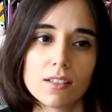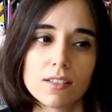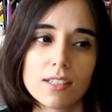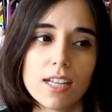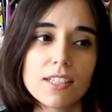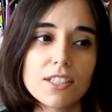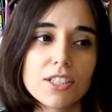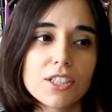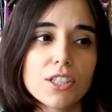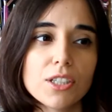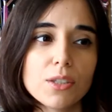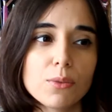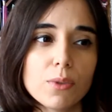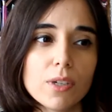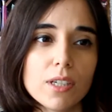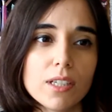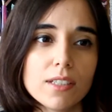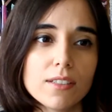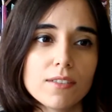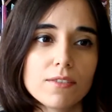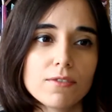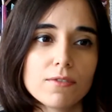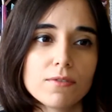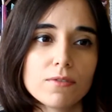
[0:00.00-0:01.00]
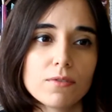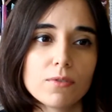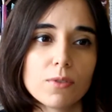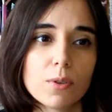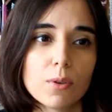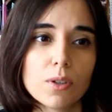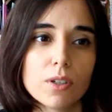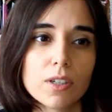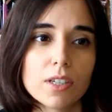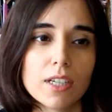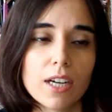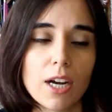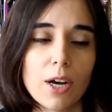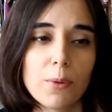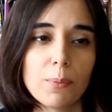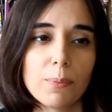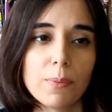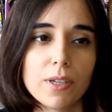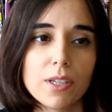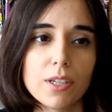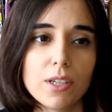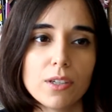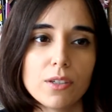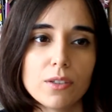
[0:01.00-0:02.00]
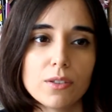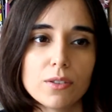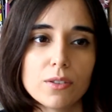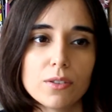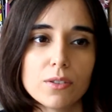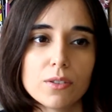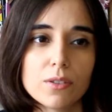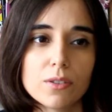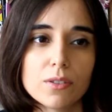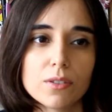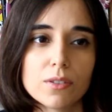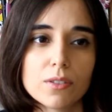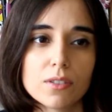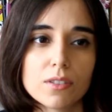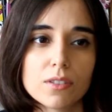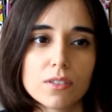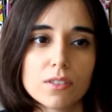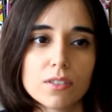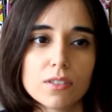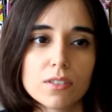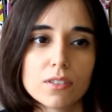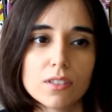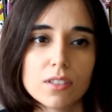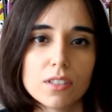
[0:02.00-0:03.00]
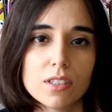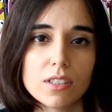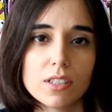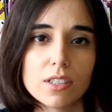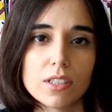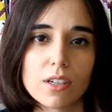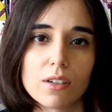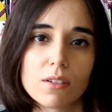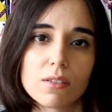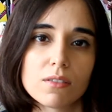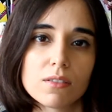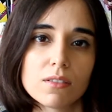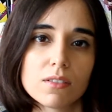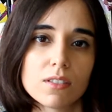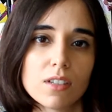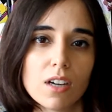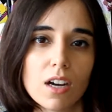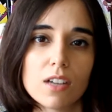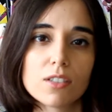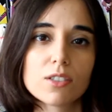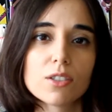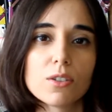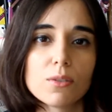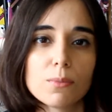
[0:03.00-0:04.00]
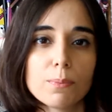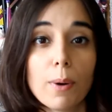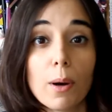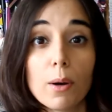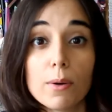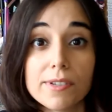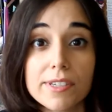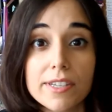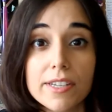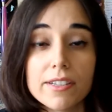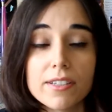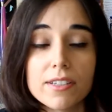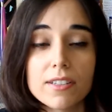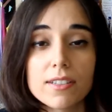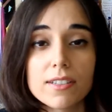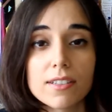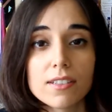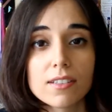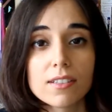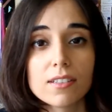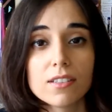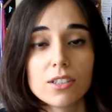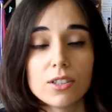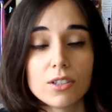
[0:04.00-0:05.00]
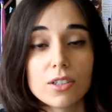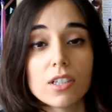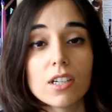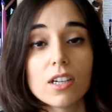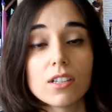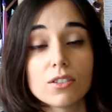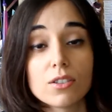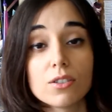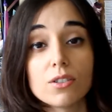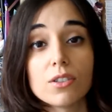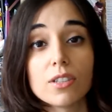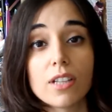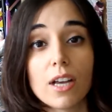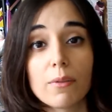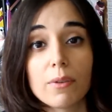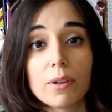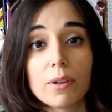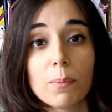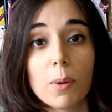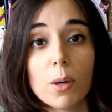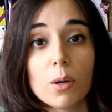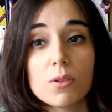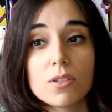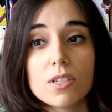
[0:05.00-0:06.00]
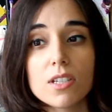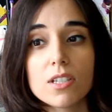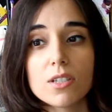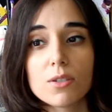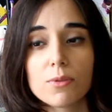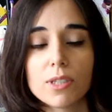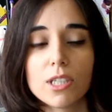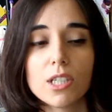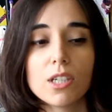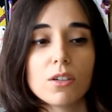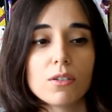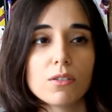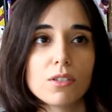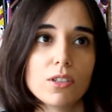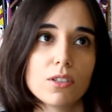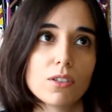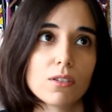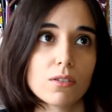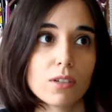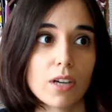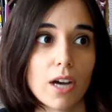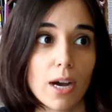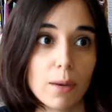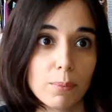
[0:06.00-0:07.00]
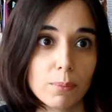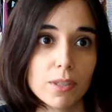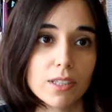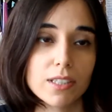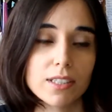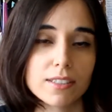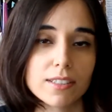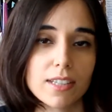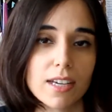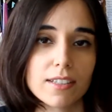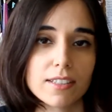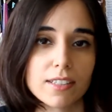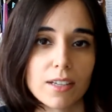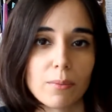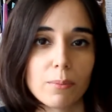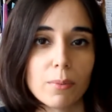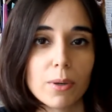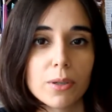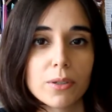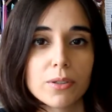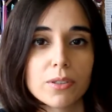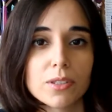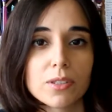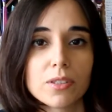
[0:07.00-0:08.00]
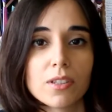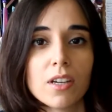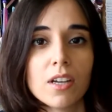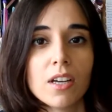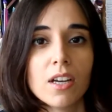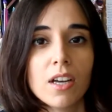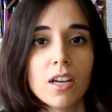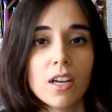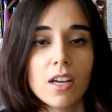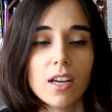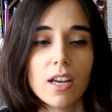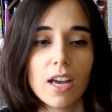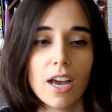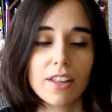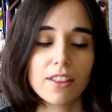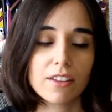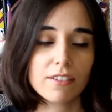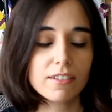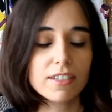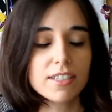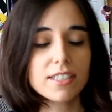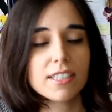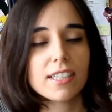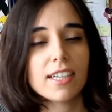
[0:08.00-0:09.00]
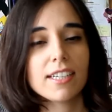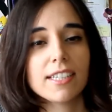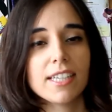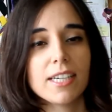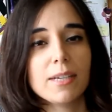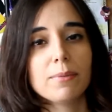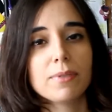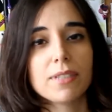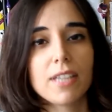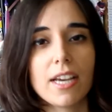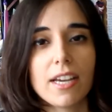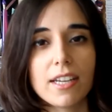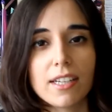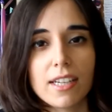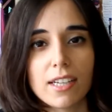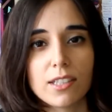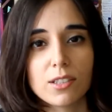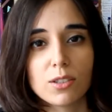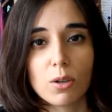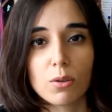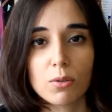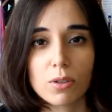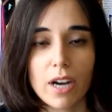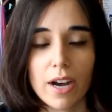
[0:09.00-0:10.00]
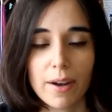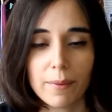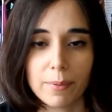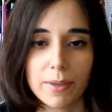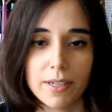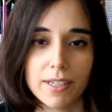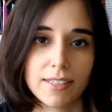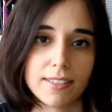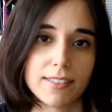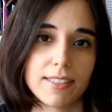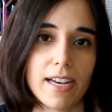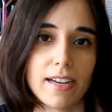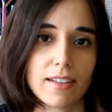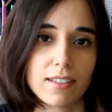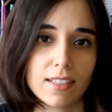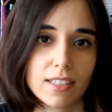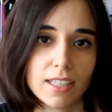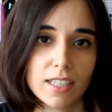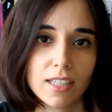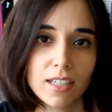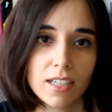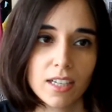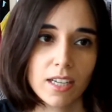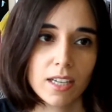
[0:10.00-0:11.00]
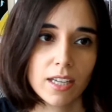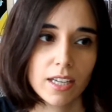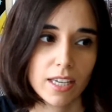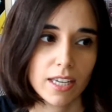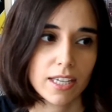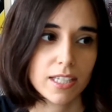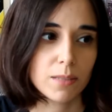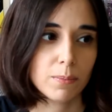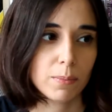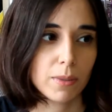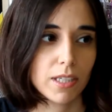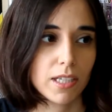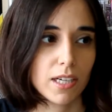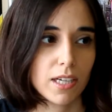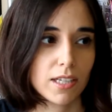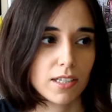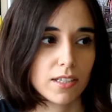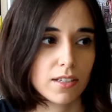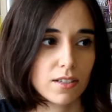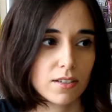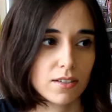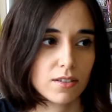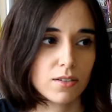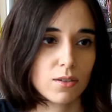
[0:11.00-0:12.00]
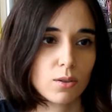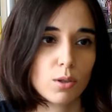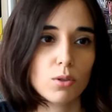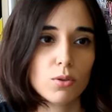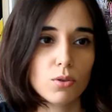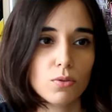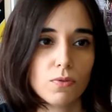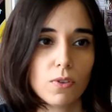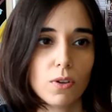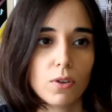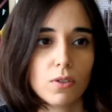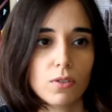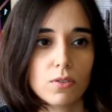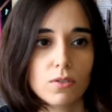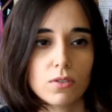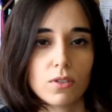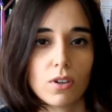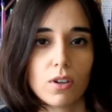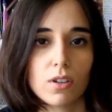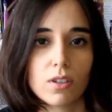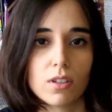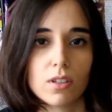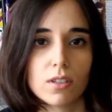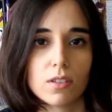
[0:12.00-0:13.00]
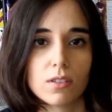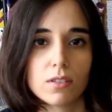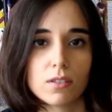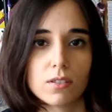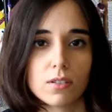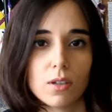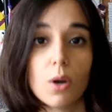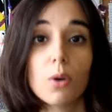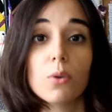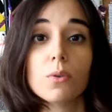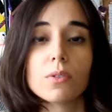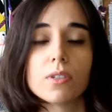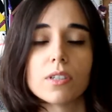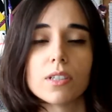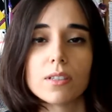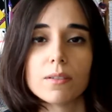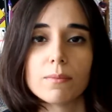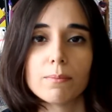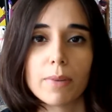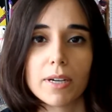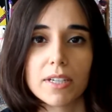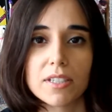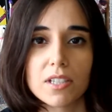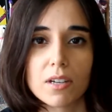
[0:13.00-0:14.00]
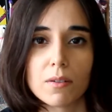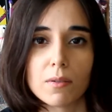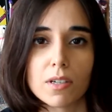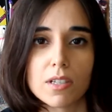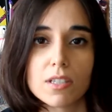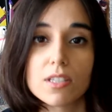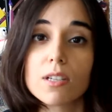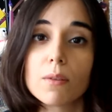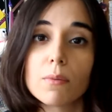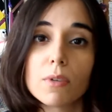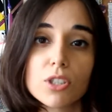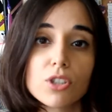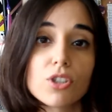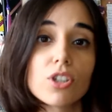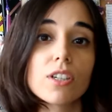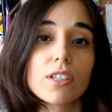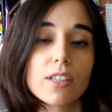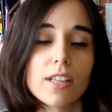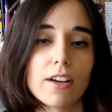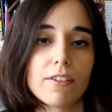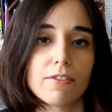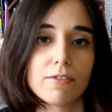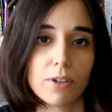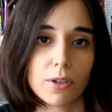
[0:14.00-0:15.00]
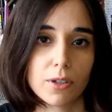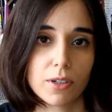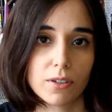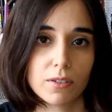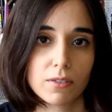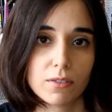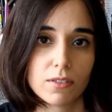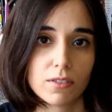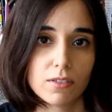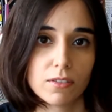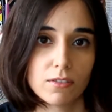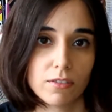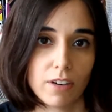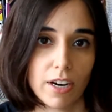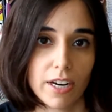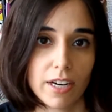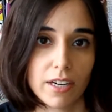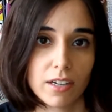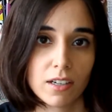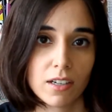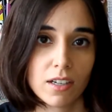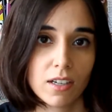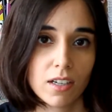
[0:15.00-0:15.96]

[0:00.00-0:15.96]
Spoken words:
That's a good one for helping you. Also poses. You can also do that poses where you don't copy the exact same pose. And the reason I keep saying don't copy it exactly is because those photos are owned by someone. Someone took that photo, right?